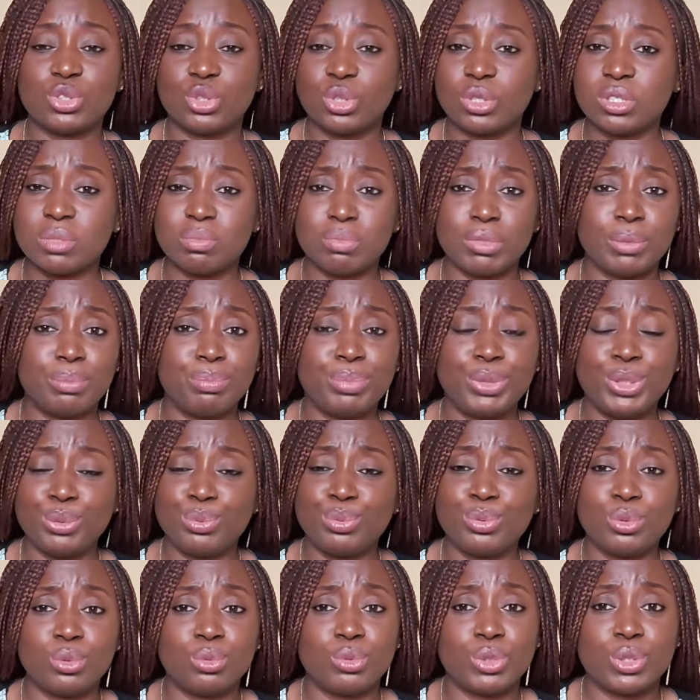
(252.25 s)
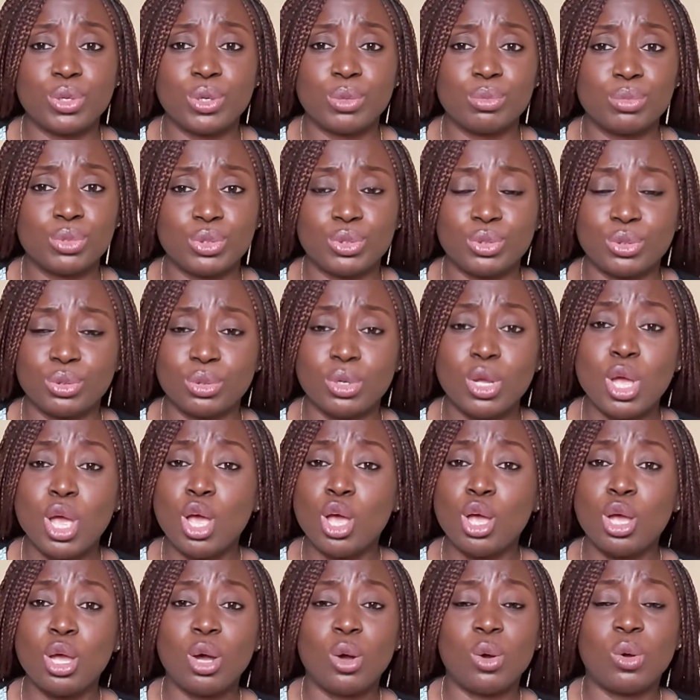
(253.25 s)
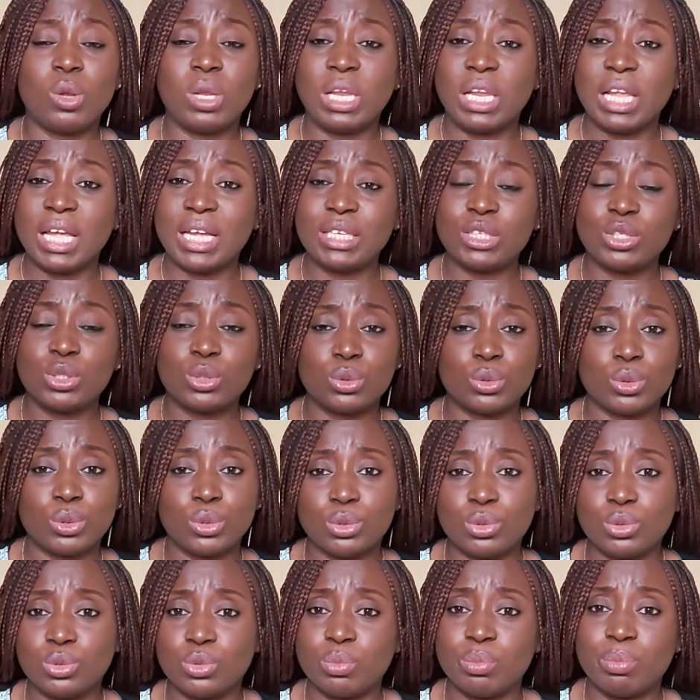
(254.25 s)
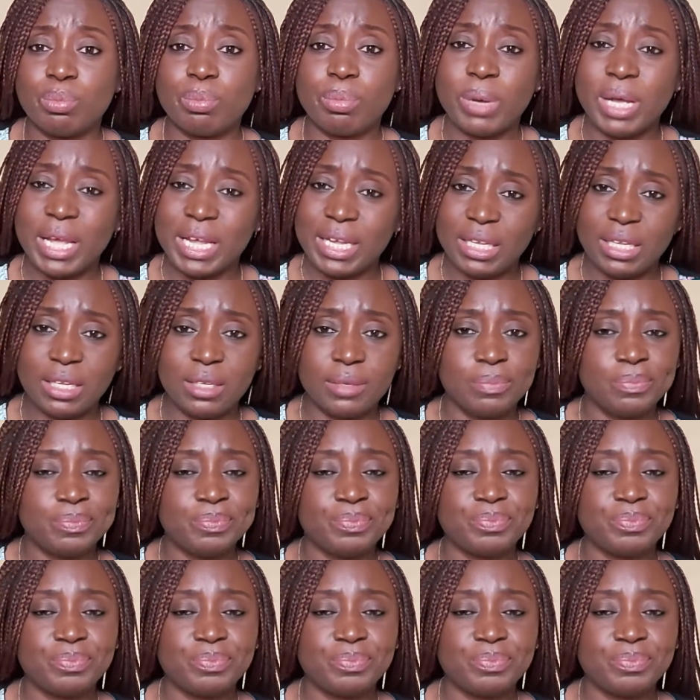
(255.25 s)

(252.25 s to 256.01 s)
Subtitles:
Trust me, people will come to your online store to buy.